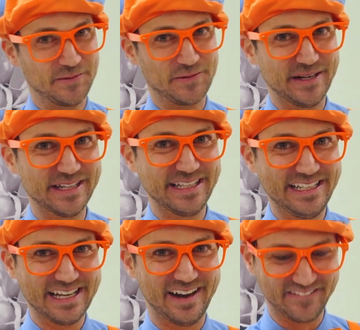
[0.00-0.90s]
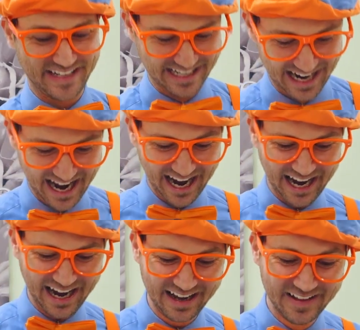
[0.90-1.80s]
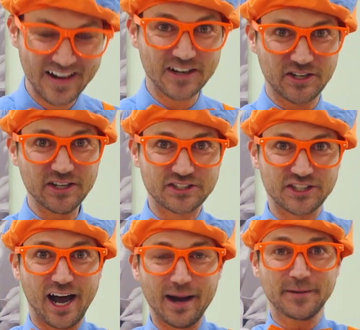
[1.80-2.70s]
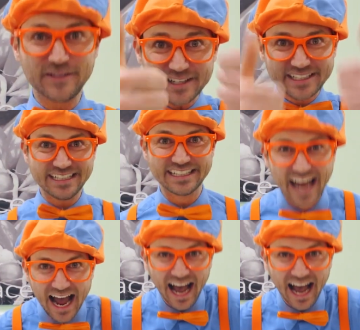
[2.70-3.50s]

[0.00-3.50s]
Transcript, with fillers: really yummy. Good job cooking.